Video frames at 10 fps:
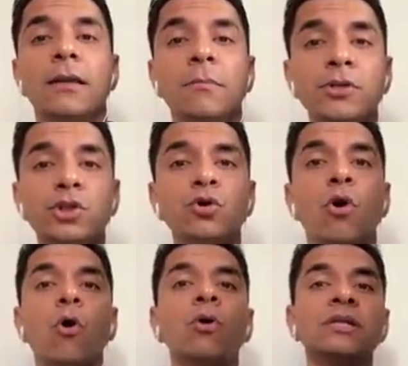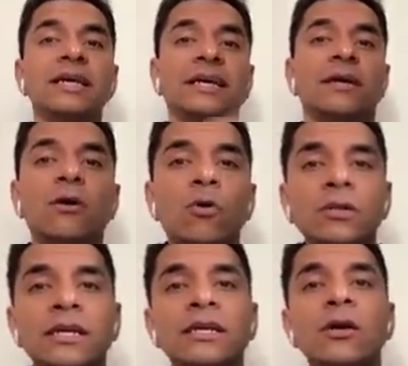Number two,
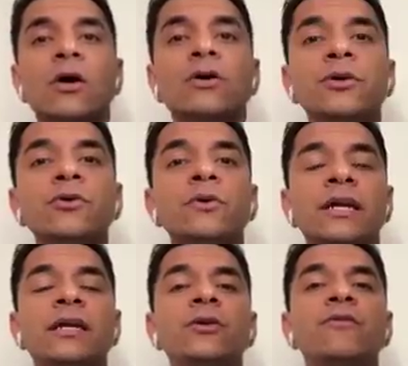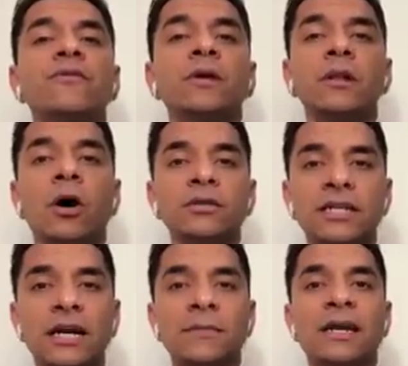holding your urine in you for a long
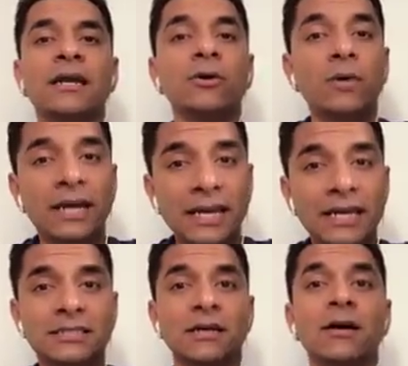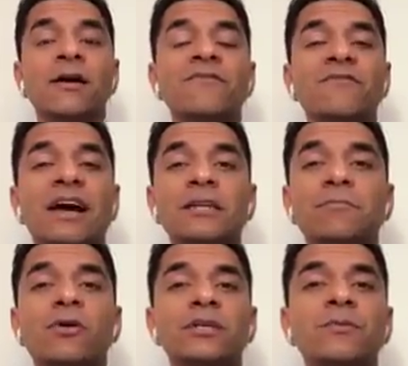time. And I know, again, that's a
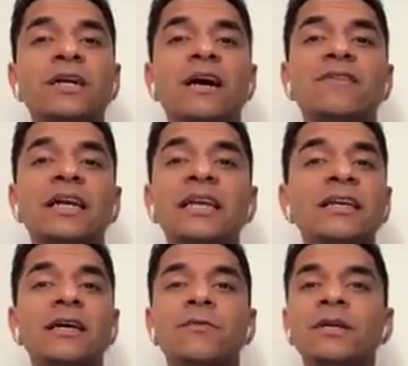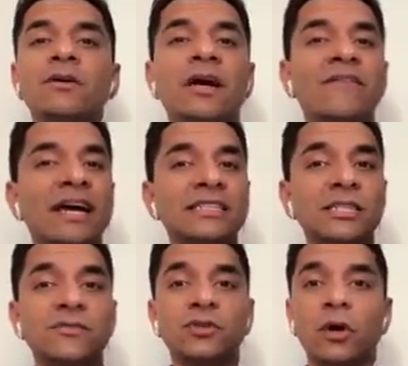valid point that we have in India. We don't have
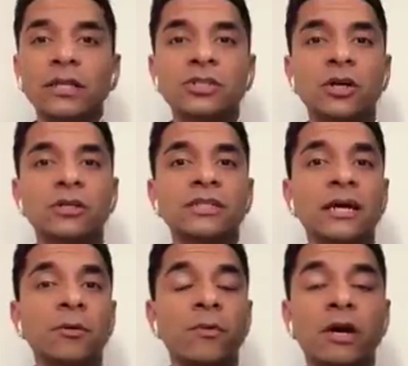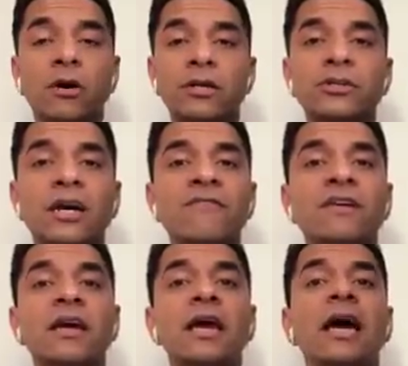access of toilets all the time, or we're caught in
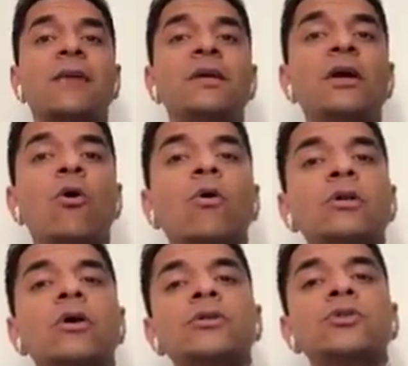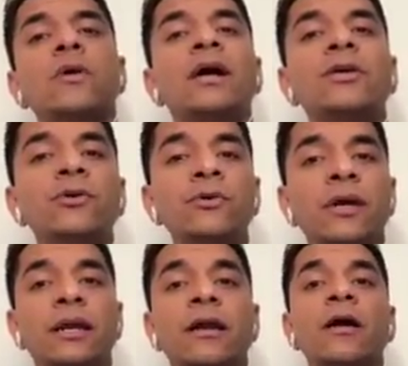traffic and we hold on to our
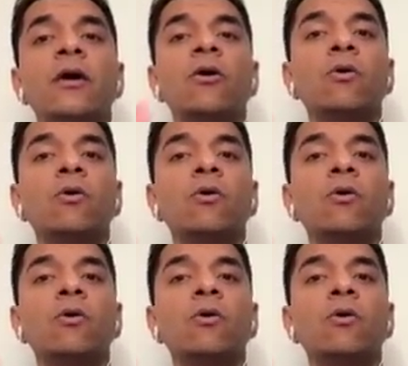urine.